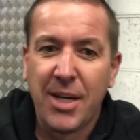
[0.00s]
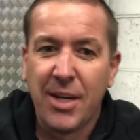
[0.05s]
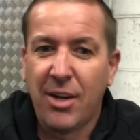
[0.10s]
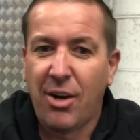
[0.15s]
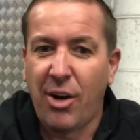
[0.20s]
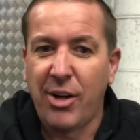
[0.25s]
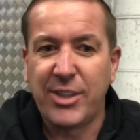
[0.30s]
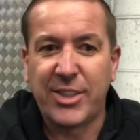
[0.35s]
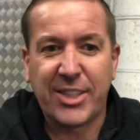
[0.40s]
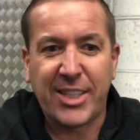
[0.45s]

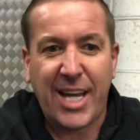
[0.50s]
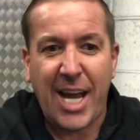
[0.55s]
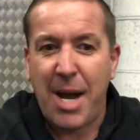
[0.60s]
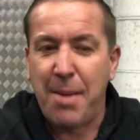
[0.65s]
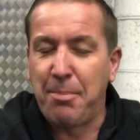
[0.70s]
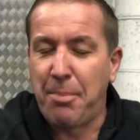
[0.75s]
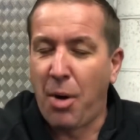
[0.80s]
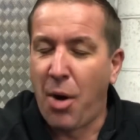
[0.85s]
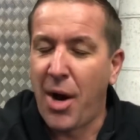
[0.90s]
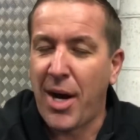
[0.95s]
I used to go
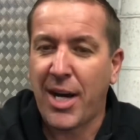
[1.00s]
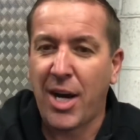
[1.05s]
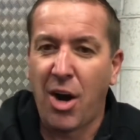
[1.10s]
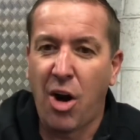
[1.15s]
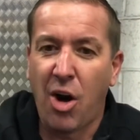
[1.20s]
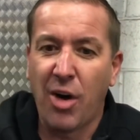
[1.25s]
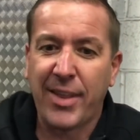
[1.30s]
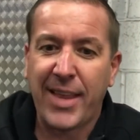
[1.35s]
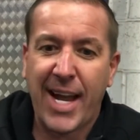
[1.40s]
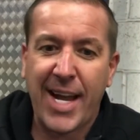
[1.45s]
and buy a
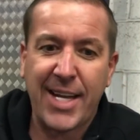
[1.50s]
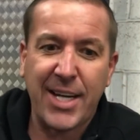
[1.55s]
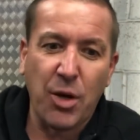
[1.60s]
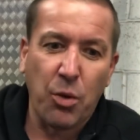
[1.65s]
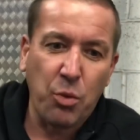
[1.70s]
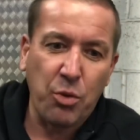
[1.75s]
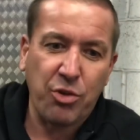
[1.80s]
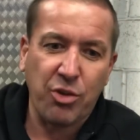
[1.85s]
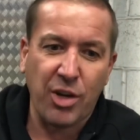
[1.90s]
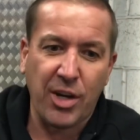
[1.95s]
car down the
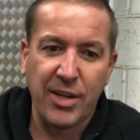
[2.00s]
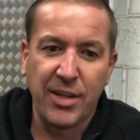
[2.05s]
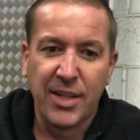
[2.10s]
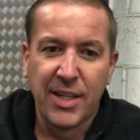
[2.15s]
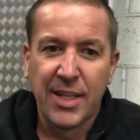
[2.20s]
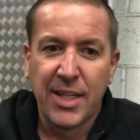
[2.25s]
auction.